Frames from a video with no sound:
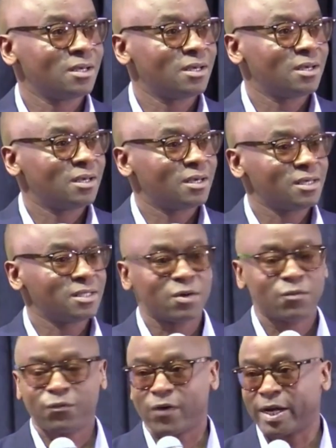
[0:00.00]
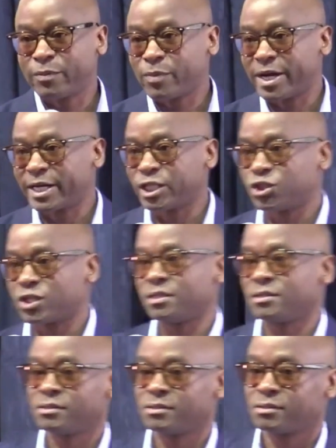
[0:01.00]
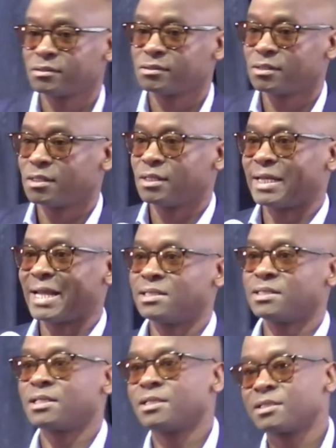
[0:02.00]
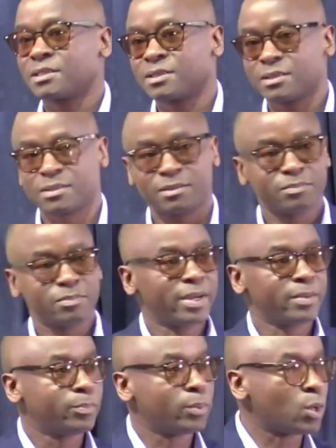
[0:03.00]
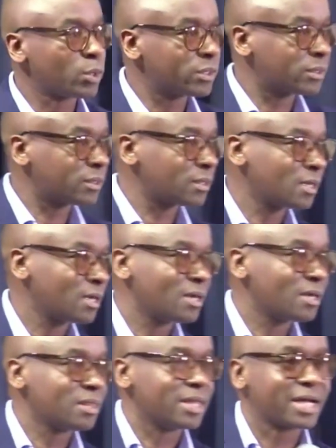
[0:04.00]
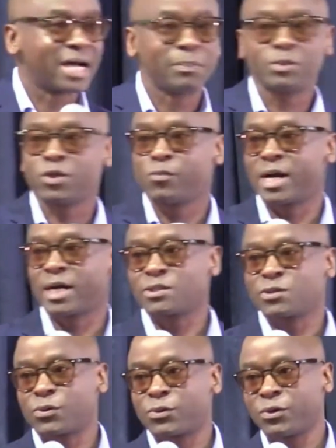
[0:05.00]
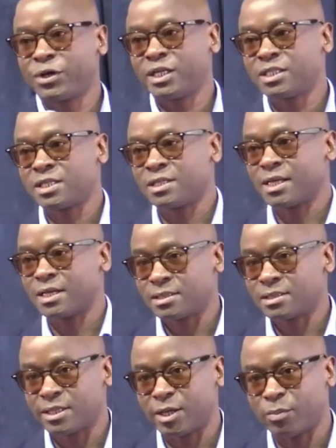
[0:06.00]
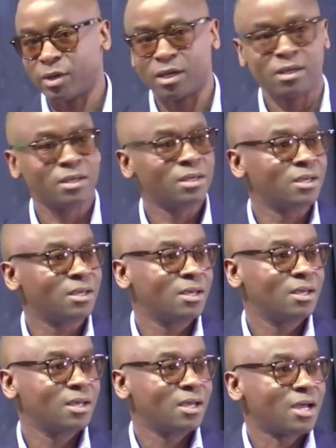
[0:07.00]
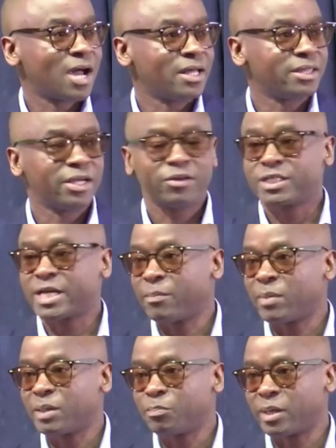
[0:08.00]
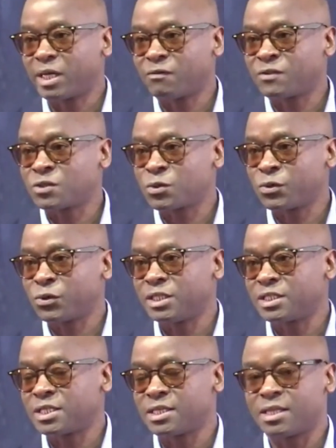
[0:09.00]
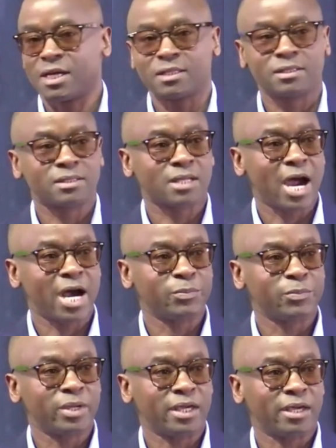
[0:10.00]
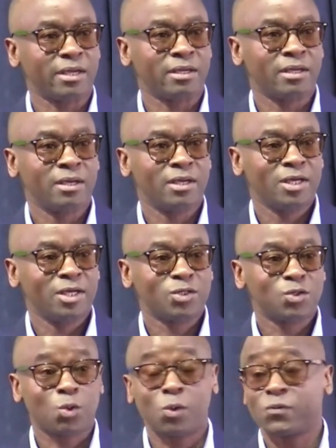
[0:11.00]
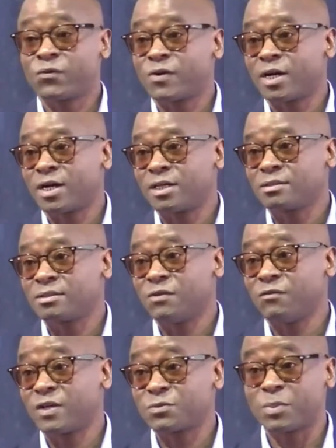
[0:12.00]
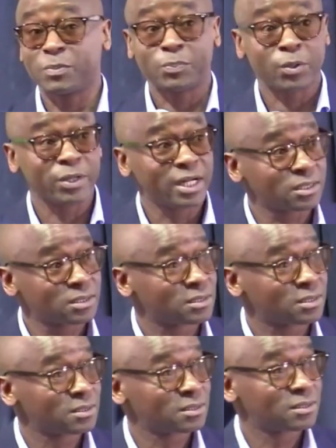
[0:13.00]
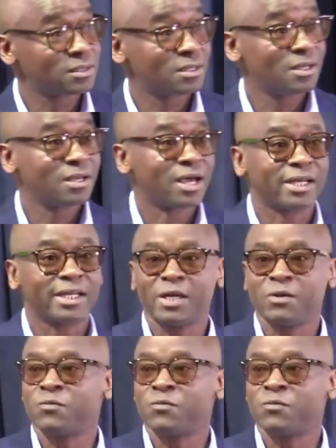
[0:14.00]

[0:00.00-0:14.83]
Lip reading: is a fund manager licensed by both the Capital Markets Authority, that's CMA, and the Retirement Benefits Authority, that's RBA, to offer investment products and give